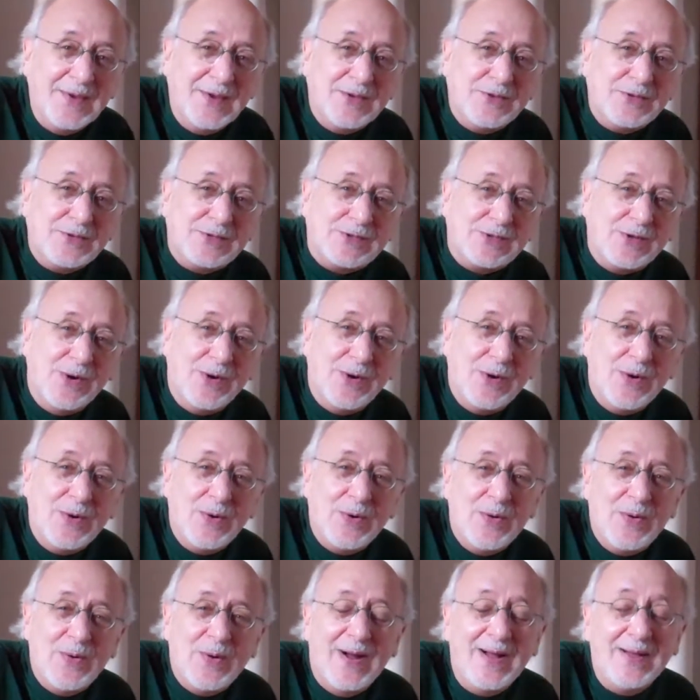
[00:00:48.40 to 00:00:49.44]

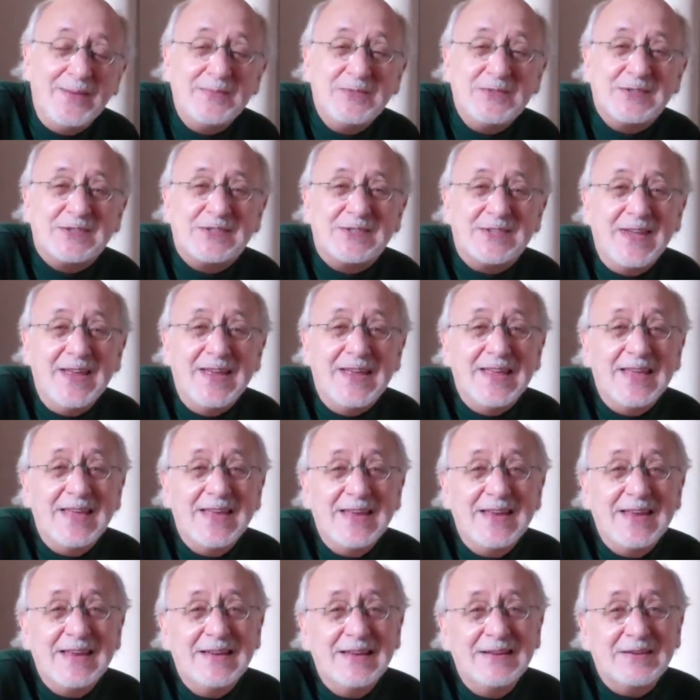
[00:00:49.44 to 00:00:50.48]
So I'm singing
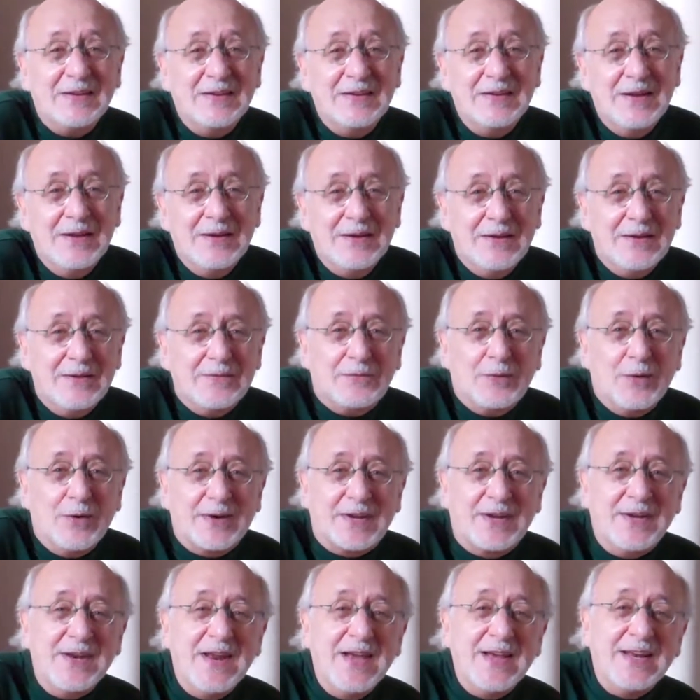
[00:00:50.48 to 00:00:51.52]
for
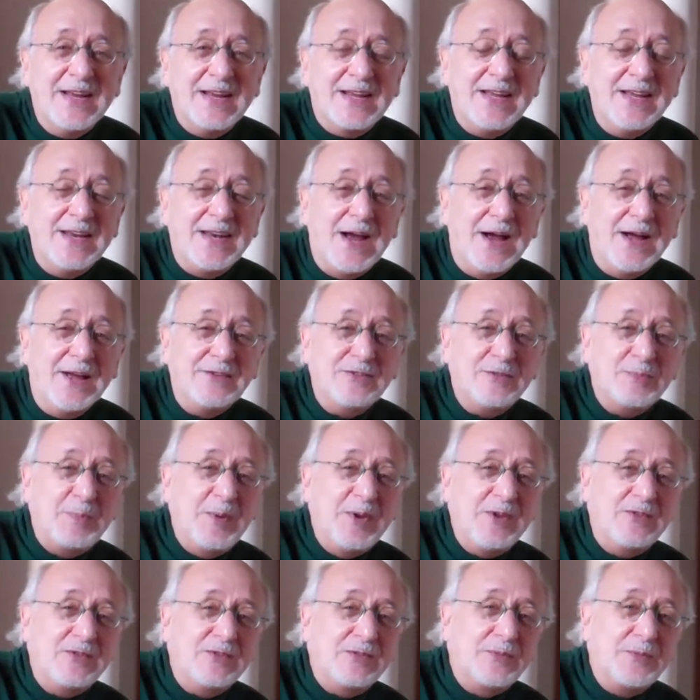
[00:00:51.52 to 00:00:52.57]
Connecticut
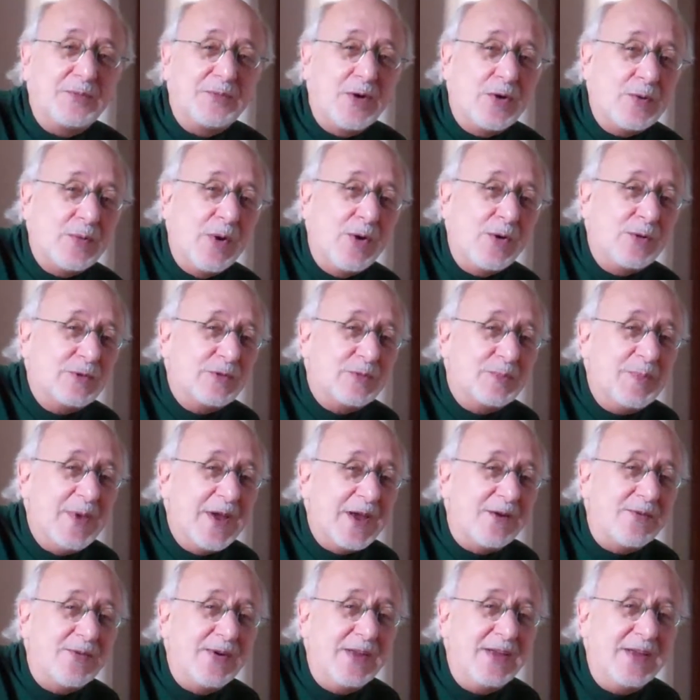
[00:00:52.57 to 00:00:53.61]
Hospice, for
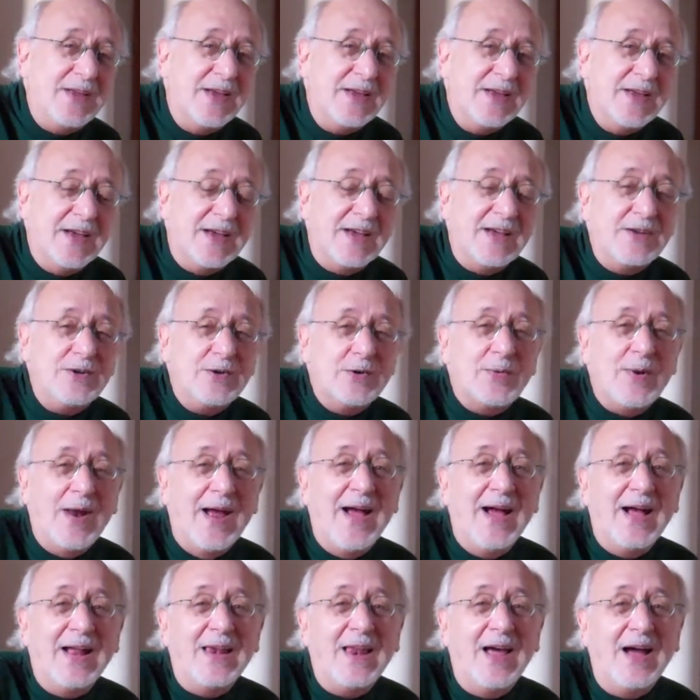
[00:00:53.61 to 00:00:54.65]
Rosemary and her
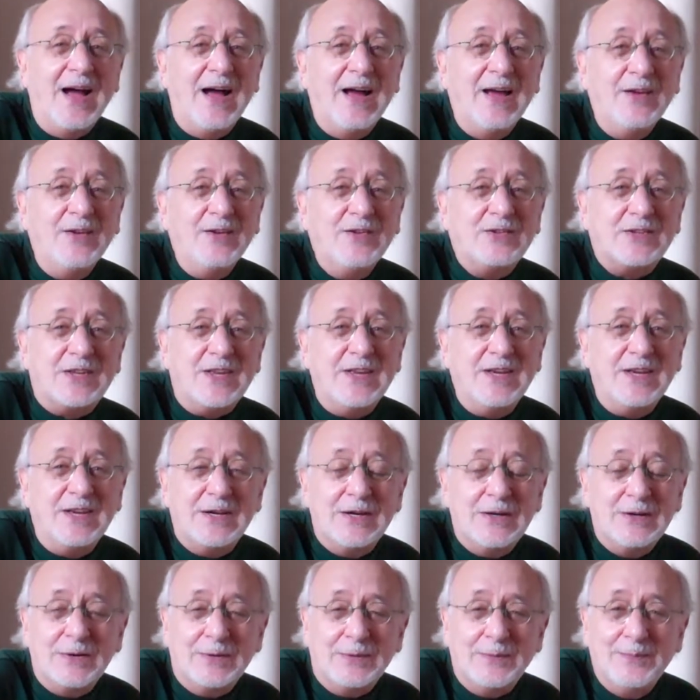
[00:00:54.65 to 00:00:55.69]
allies
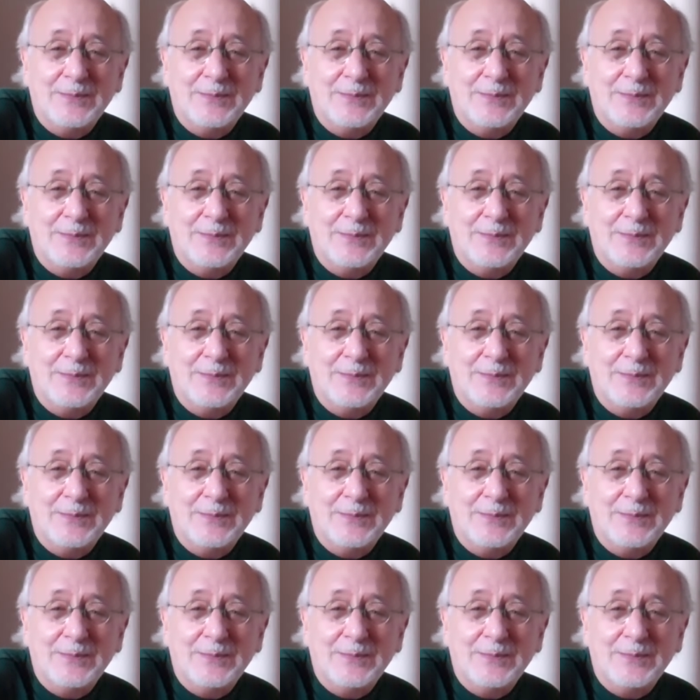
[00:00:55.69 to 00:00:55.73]
here.